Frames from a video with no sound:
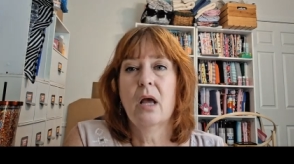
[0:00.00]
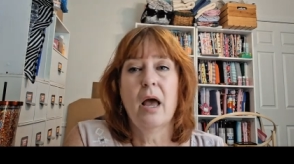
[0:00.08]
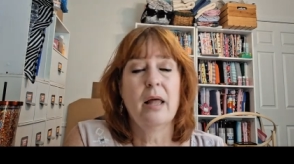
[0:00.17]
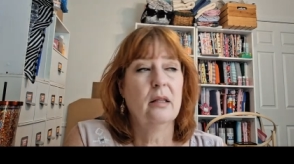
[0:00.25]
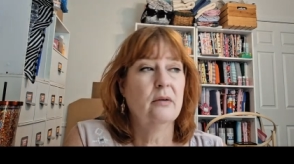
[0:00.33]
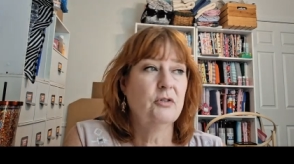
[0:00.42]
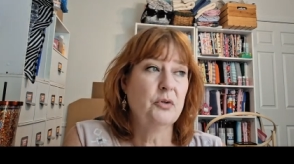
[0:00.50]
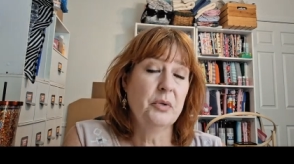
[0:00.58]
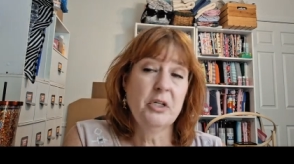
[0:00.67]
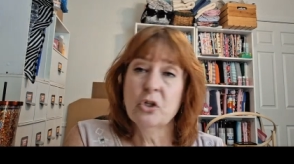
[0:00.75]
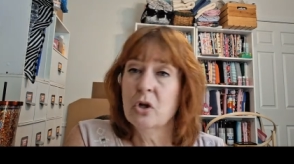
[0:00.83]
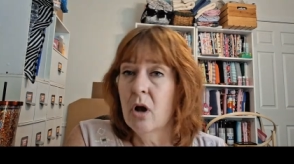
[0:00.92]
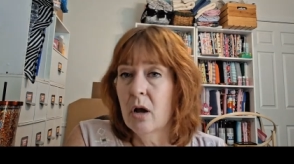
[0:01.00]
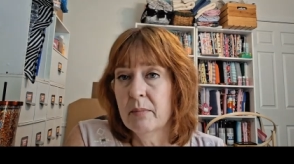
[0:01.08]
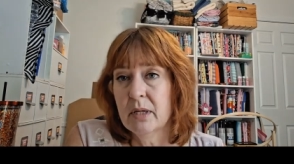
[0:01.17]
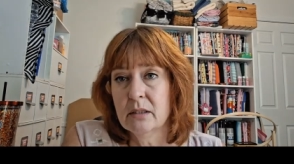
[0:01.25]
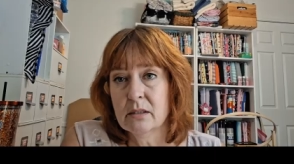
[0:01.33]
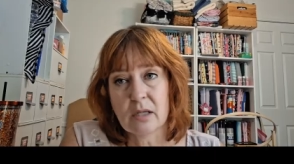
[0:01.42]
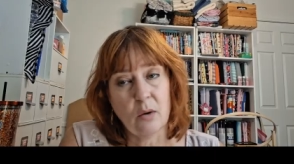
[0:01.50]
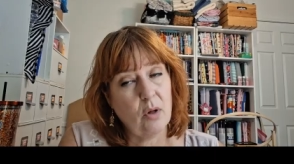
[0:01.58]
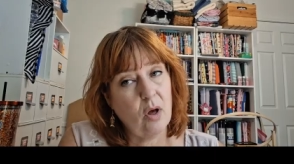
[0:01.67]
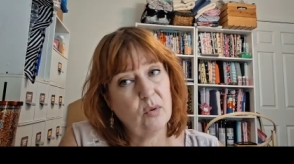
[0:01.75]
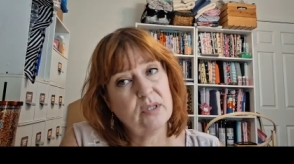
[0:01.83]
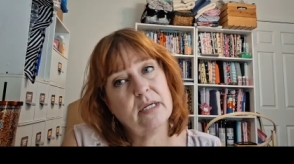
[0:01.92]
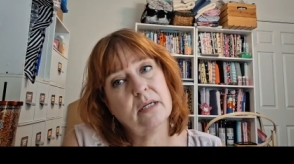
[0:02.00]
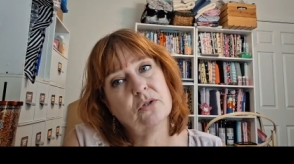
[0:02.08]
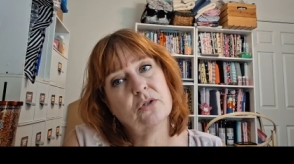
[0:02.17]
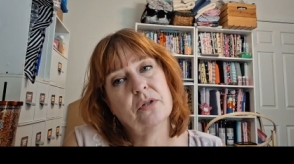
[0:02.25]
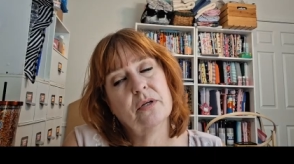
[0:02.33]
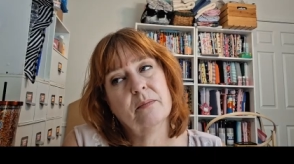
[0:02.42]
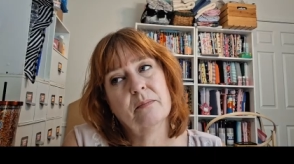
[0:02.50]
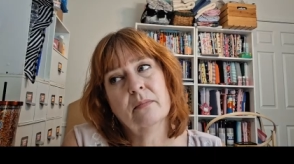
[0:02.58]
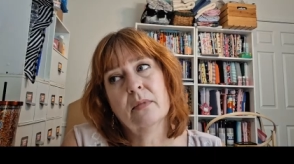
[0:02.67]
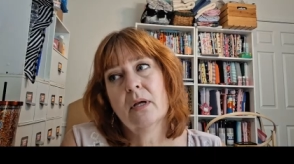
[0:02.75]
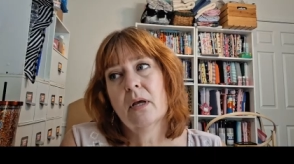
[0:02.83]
I love to read your comments. I will always answer them.